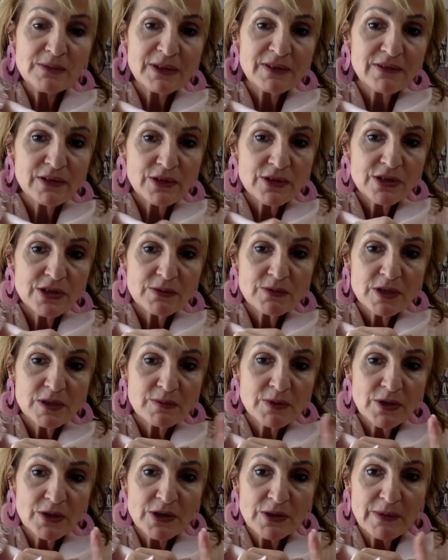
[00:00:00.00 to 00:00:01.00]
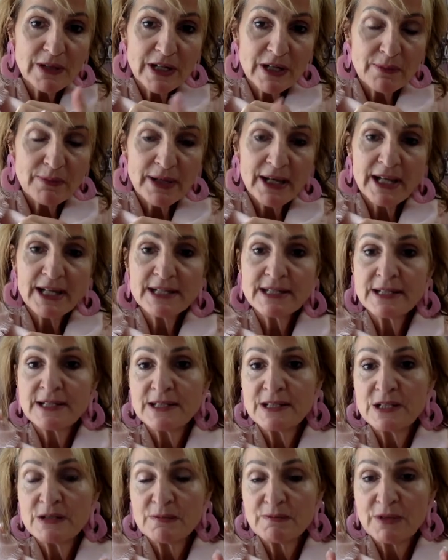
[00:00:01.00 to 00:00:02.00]
we've spoken about our
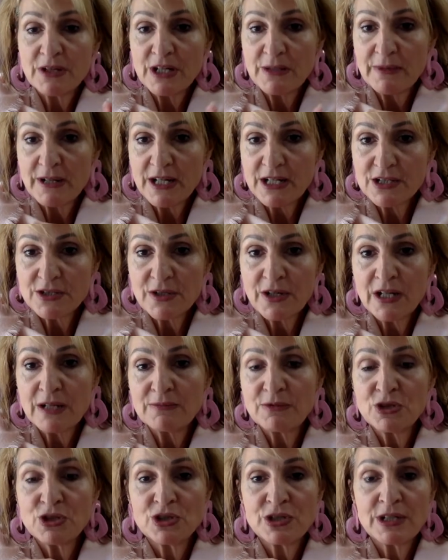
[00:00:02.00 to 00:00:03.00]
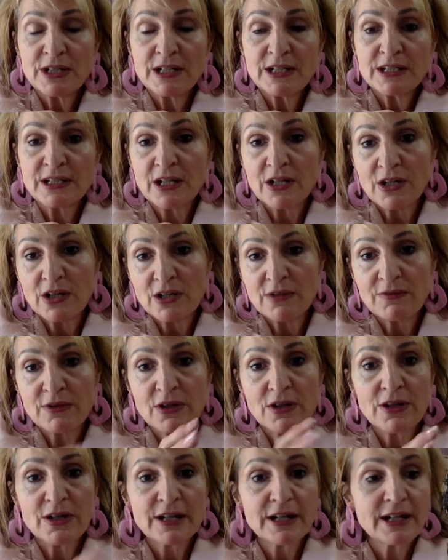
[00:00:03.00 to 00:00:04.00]
patterns, we've spoken about our sewing machine, our
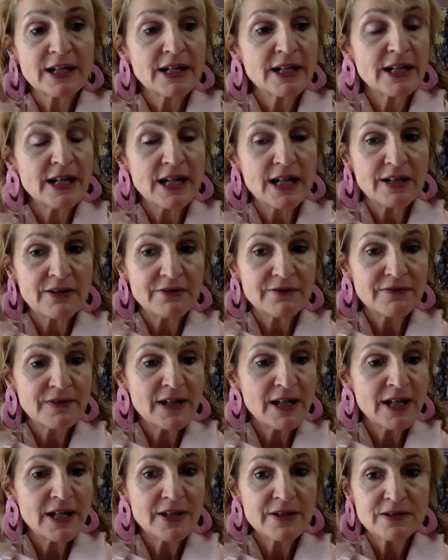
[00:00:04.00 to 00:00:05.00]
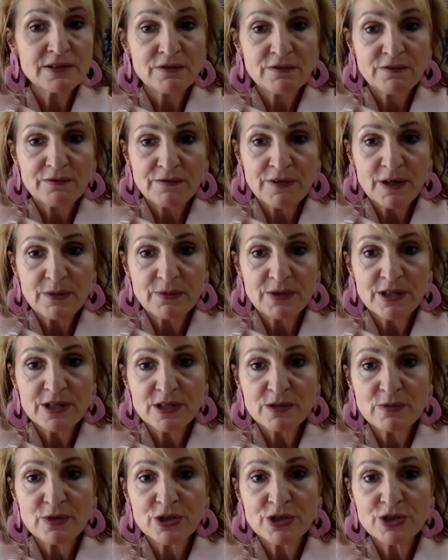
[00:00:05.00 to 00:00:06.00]
overlocker, our files, fabric
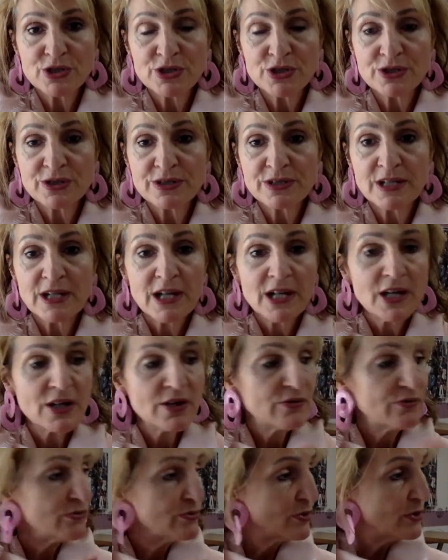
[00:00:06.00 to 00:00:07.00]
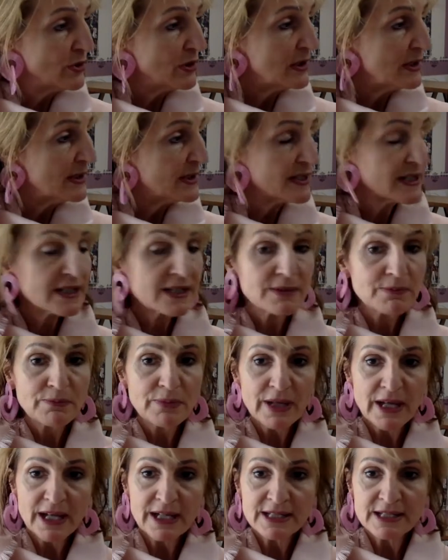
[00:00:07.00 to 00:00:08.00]
swatches, rulers,
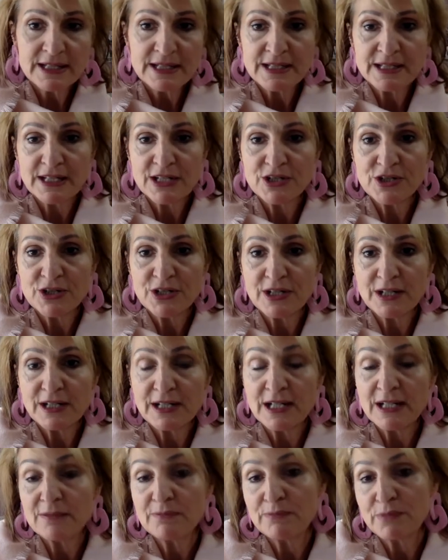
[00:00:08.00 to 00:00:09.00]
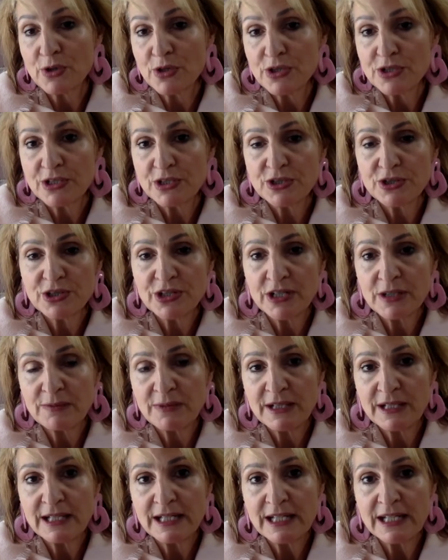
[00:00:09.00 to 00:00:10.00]
patterns that you're going to need, books that you're going to
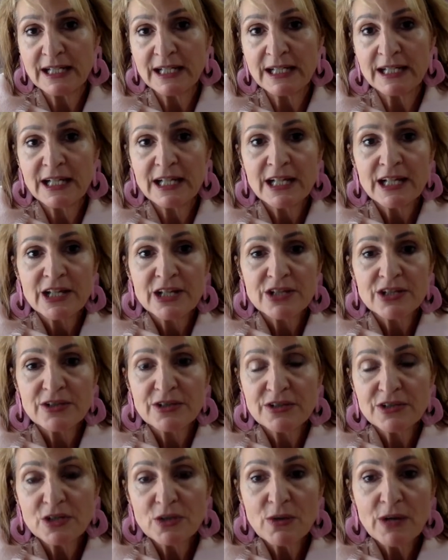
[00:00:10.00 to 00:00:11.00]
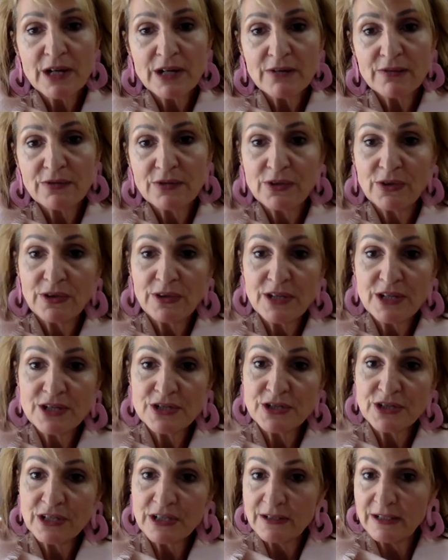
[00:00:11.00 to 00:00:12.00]
be needing. So there's quite a few things
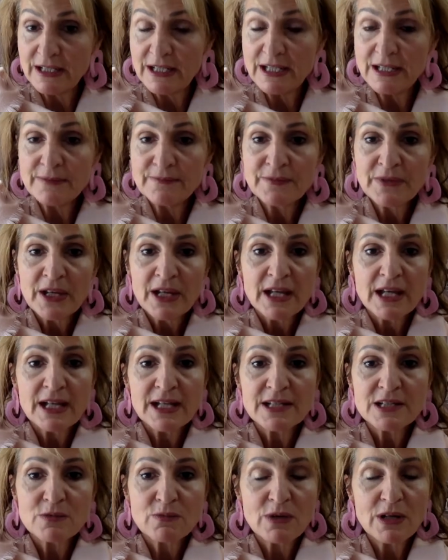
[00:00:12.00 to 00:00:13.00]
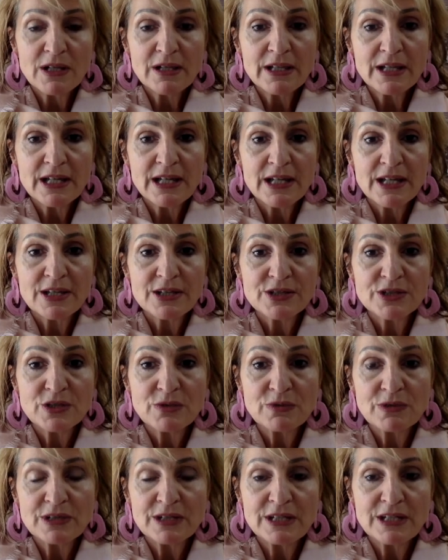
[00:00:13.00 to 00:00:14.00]
you're going to need, as well as you
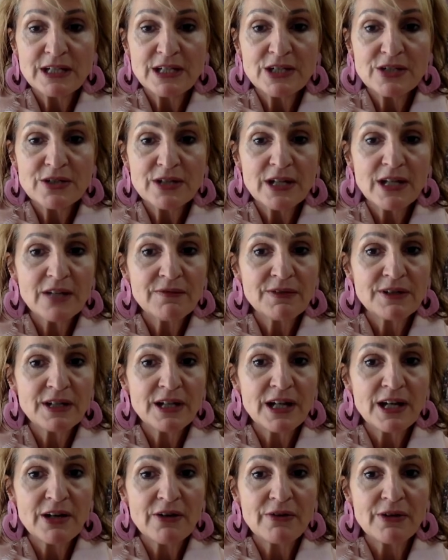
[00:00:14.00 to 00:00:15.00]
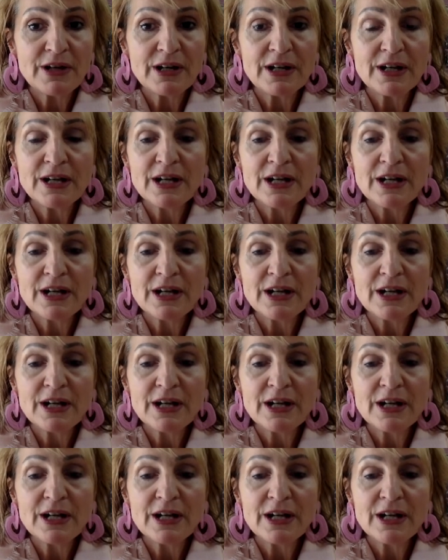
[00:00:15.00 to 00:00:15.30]
would need to have an area